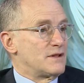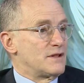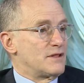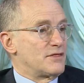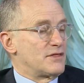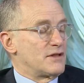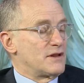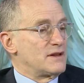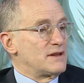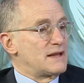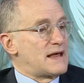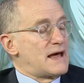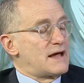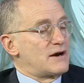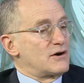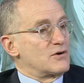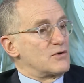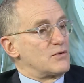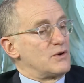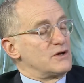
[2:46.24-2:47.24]
The
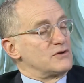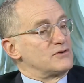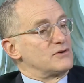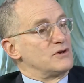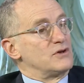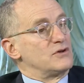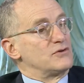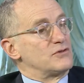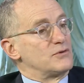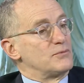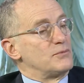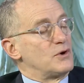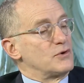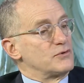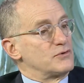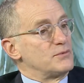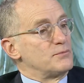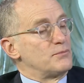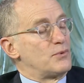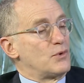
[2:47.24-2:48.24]
latter question is the
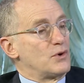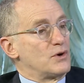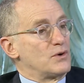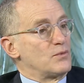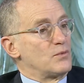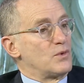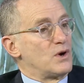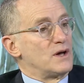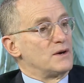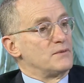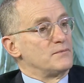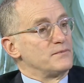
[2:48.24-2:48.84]
most important one.